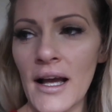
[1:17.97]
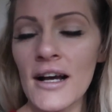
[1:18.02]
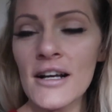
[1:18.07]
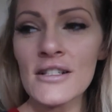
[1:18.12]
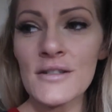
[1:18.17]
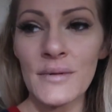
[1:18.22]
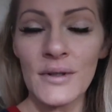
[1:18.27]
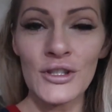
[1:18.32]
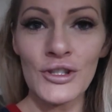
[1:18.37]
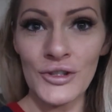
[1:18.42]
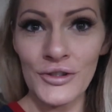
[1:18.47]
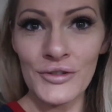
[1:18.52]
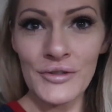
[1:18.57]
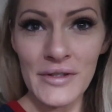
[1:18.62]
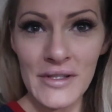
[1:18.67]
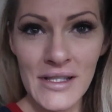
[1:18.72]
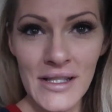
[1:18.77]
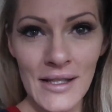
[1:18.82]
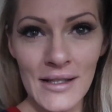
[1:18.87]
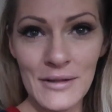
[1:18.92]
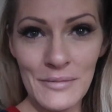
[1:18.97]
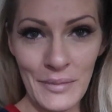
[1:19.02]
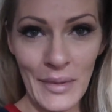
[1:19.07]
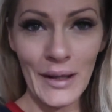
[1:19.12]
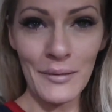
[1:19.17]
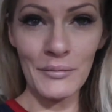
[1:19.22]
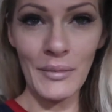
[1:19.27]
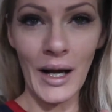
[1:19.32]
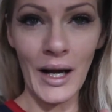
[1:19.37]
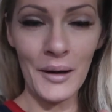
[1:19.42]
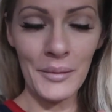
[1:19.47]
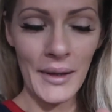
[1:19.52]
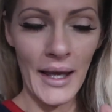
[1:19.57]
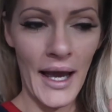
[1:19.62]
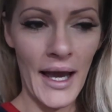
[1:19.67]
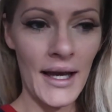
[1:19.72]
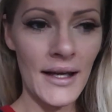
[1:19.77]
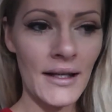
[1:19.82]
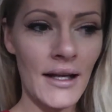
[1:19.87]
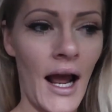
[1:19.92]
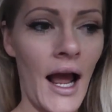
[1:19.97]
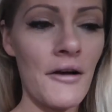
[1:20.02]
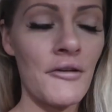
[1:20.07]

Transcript: husband used his big bobcat.